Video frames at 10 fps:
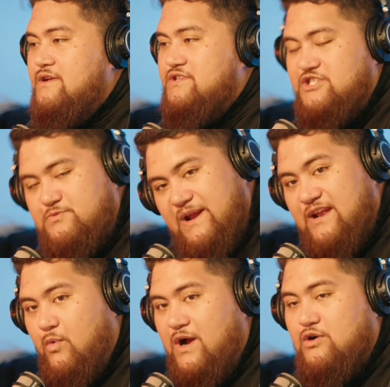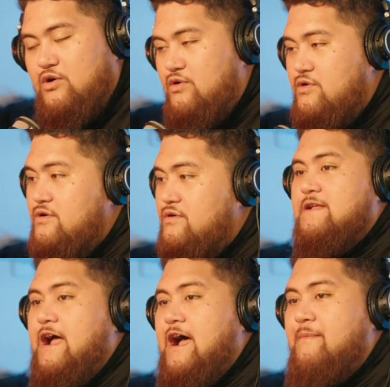just playing the one chord.
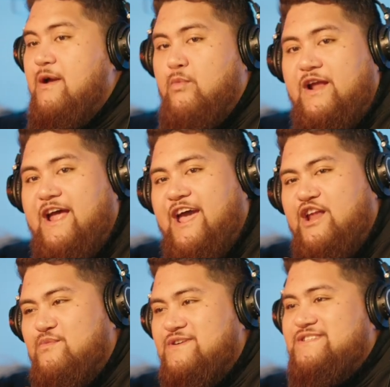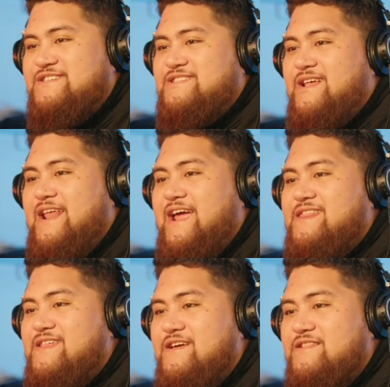And what I added was this delay
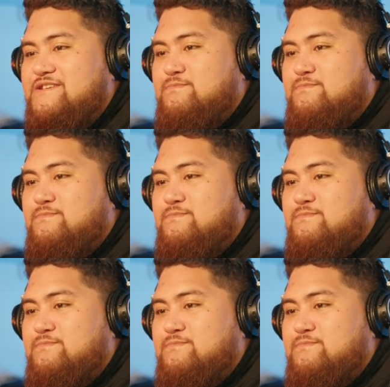thing, this